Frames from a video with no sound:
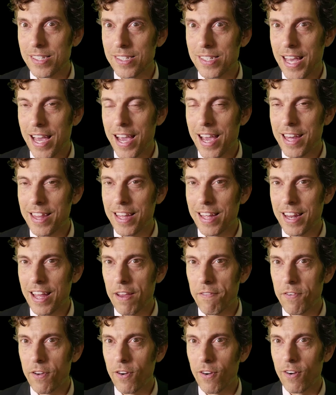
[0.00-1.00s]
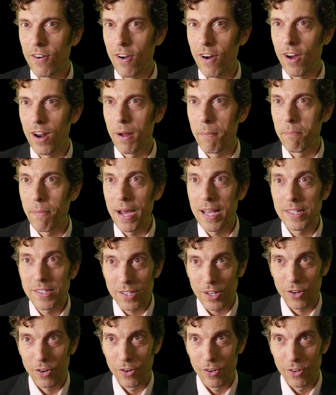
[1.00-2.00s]
say that if you're on a
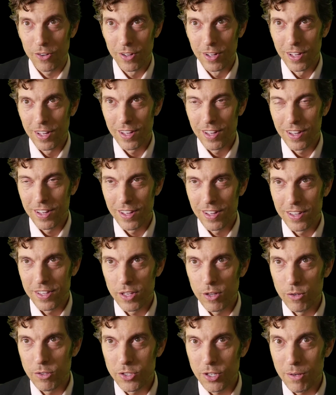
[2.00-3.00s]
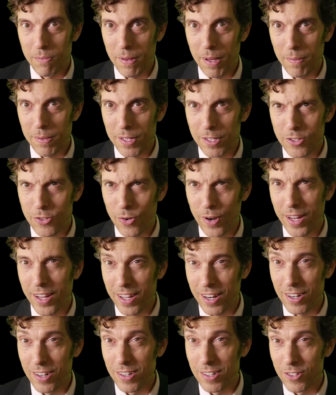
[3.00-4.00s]
bicycle, you should be able to drink
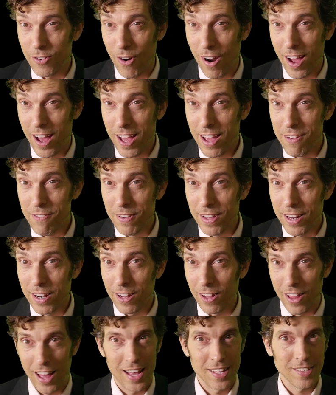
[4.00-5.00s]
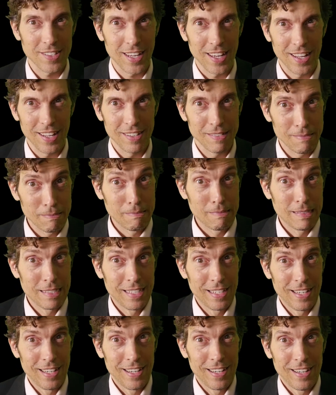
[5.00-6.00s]
and drive in Alaska.
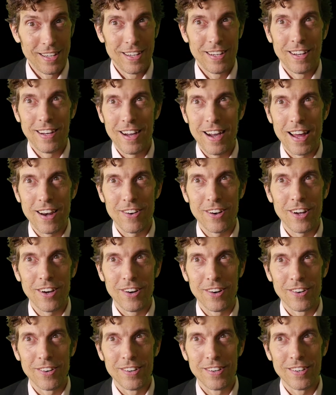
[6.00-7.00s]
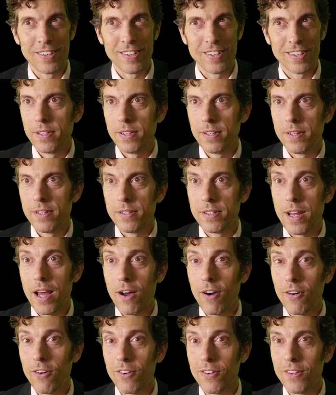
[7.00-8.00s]
I don't know.
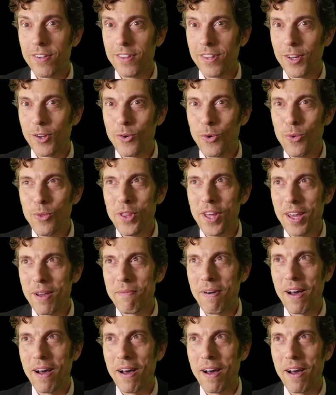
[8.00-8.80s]
Now, the cool thing